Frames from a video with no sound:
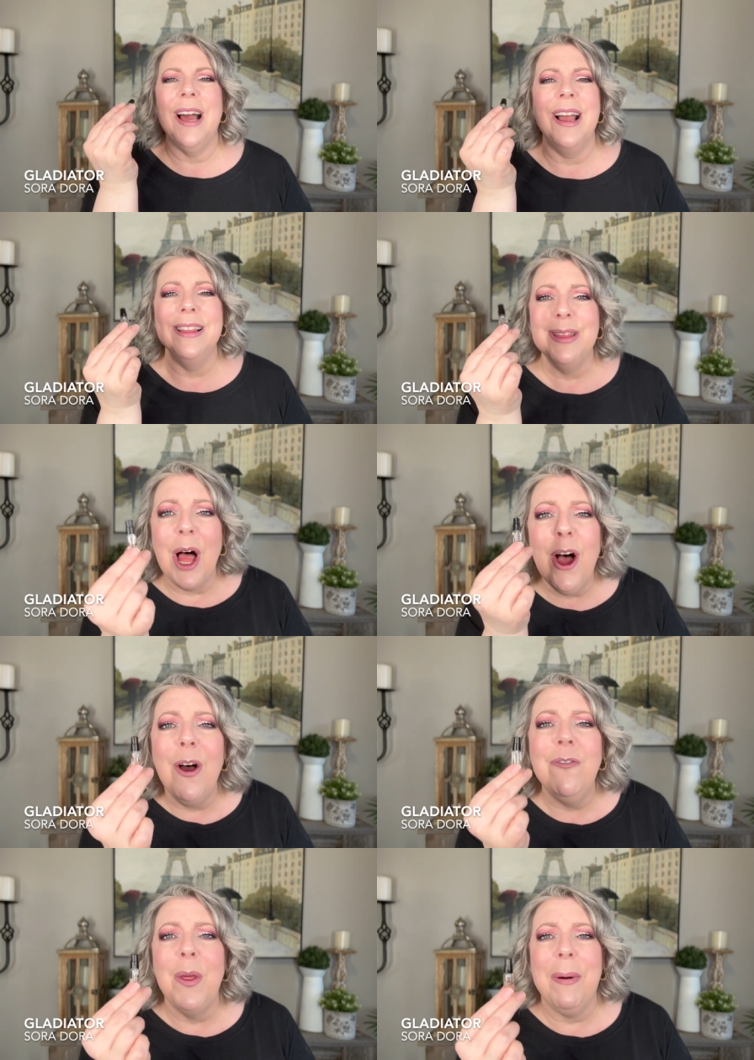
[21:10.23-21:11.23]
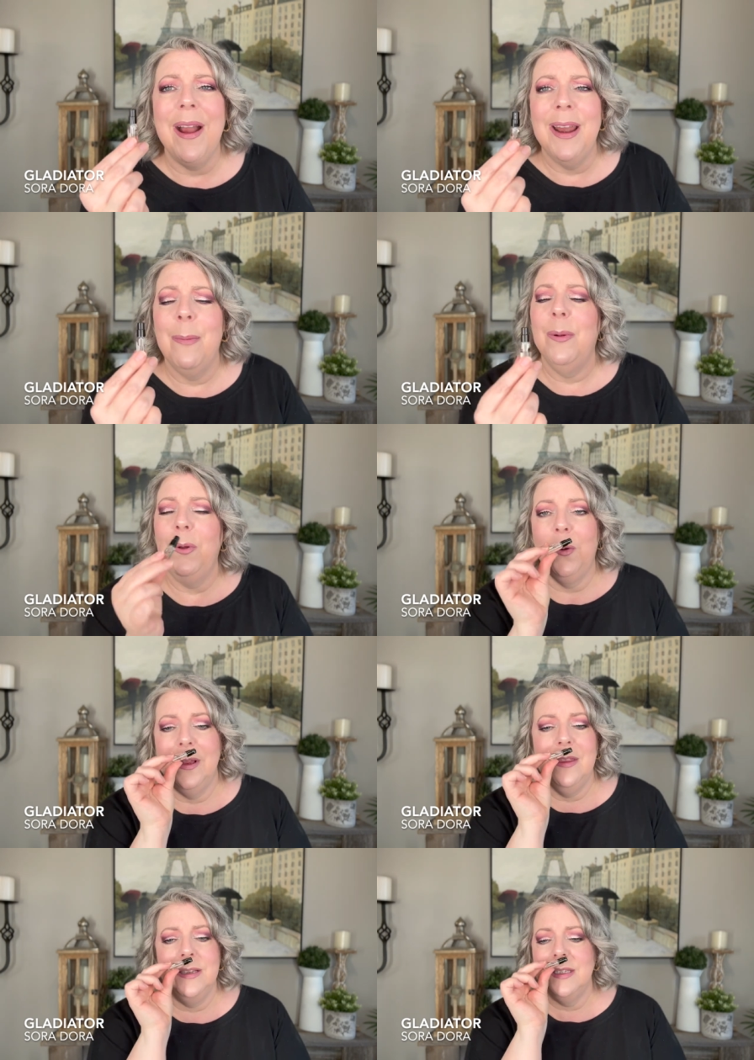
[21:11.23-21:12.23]
I love the pineapple note
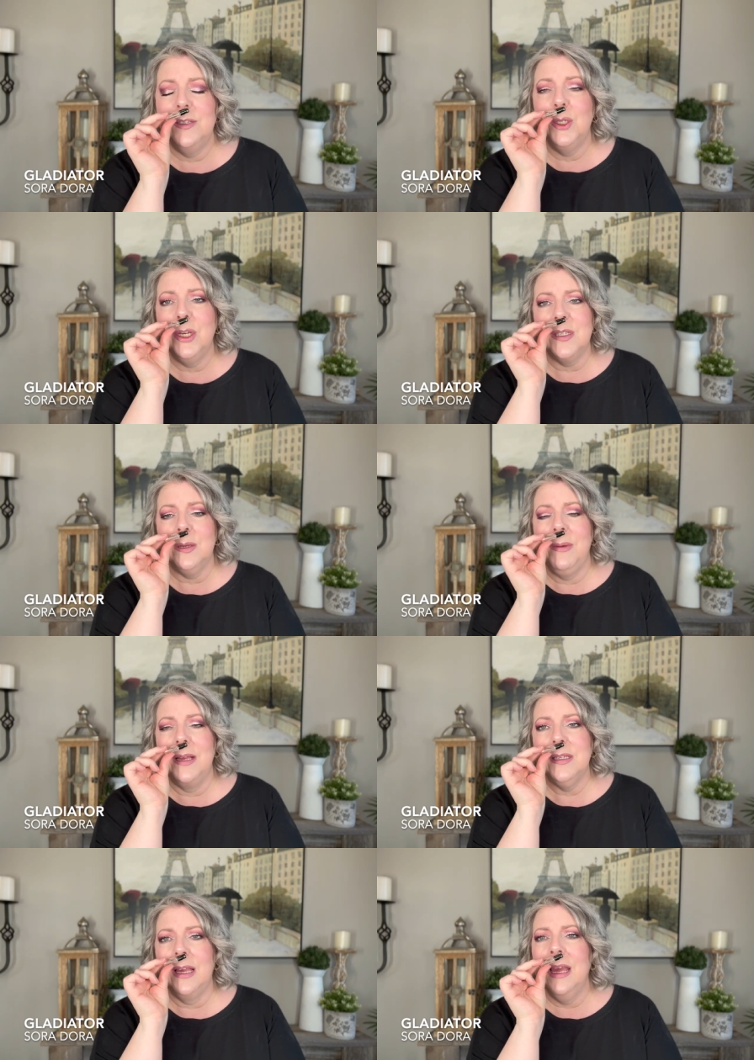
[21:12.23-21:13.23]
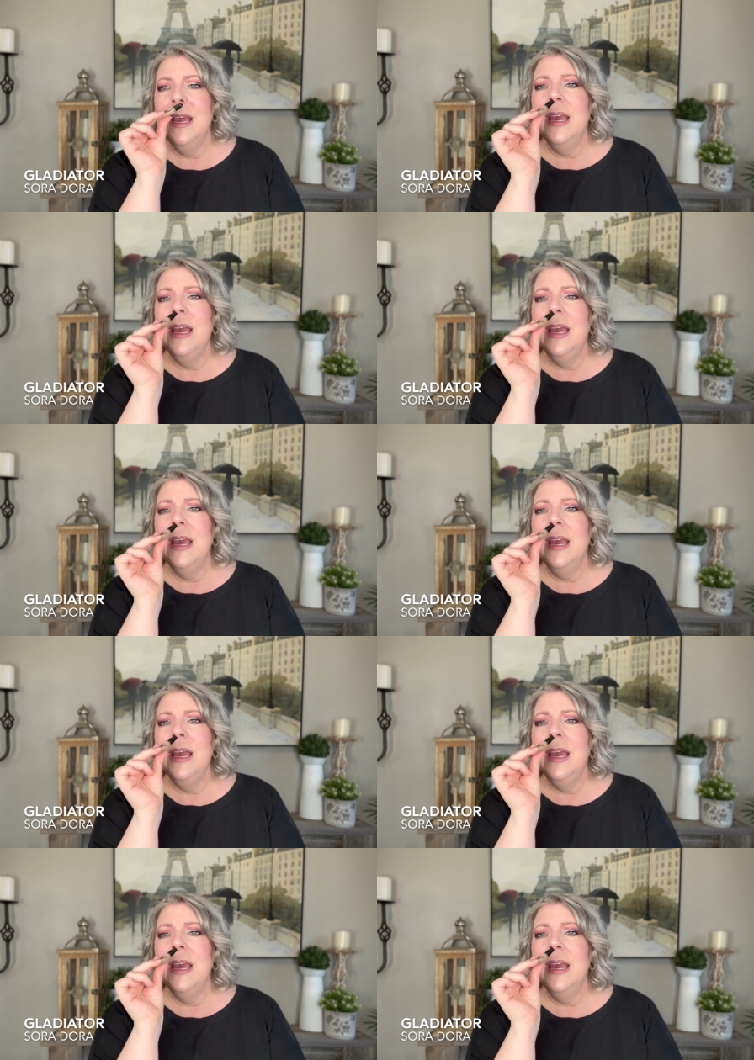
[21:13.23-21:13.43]
in this. It's just amazing.